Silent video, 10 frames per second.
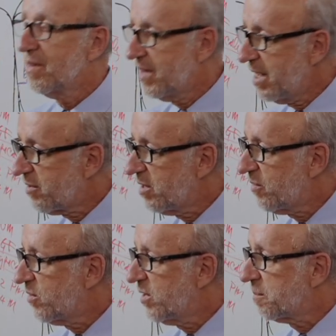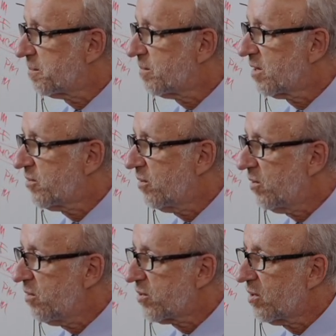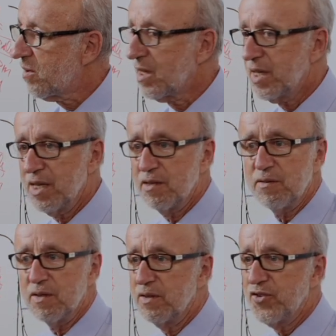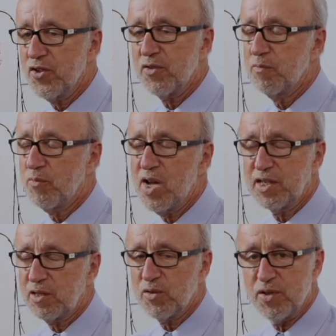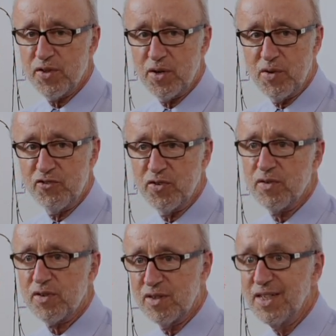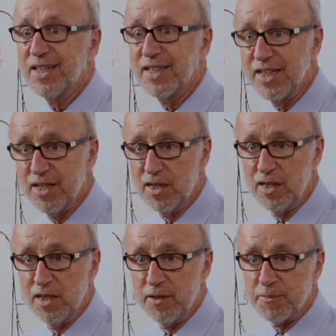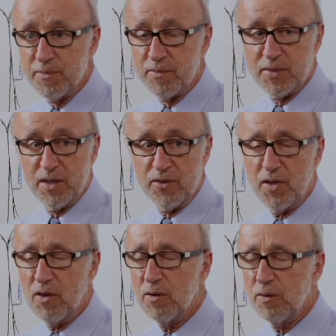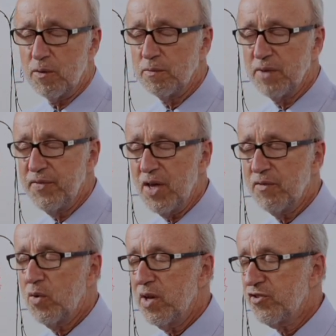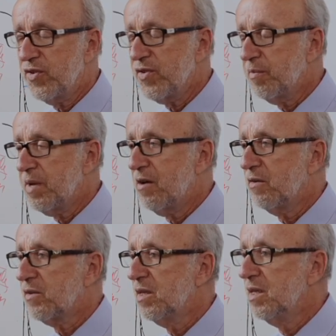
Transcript: that's a different thing. So those are, again, just practical considerations clinically. So if you have questions about